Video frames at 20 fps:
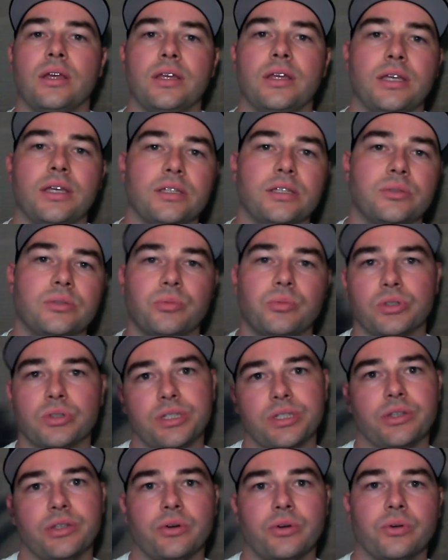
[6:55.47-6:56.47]
is
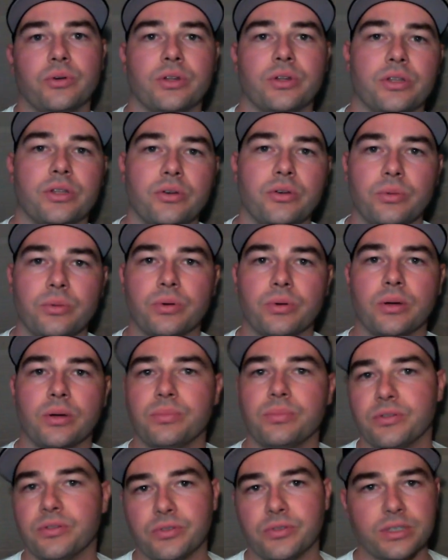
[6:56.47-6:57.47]
pushing the oil into the Huey pump,
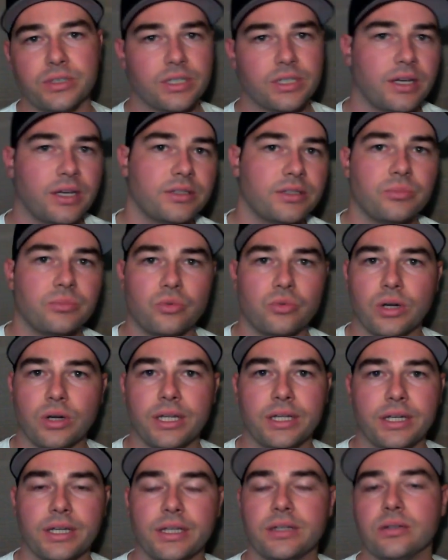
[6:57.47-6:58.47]
if it's got debris
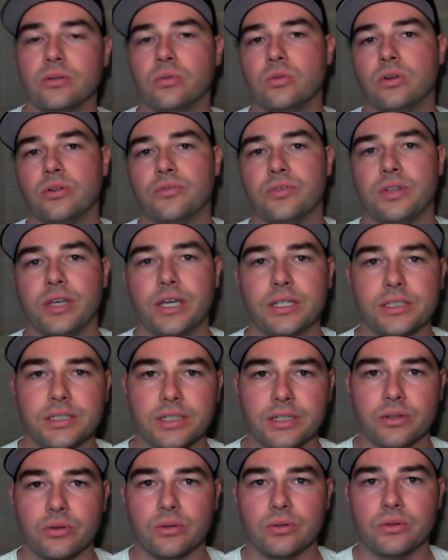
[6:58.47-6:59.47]
in it or if the
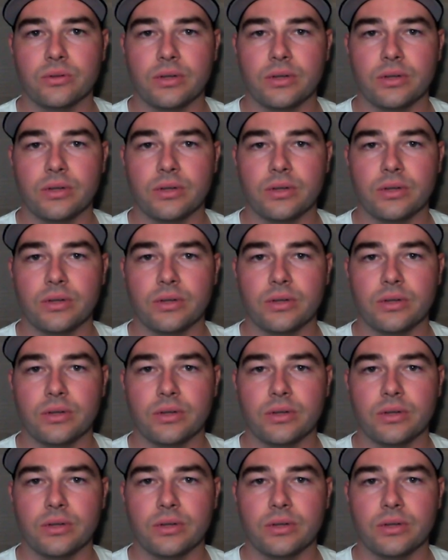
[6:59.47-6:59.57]
engine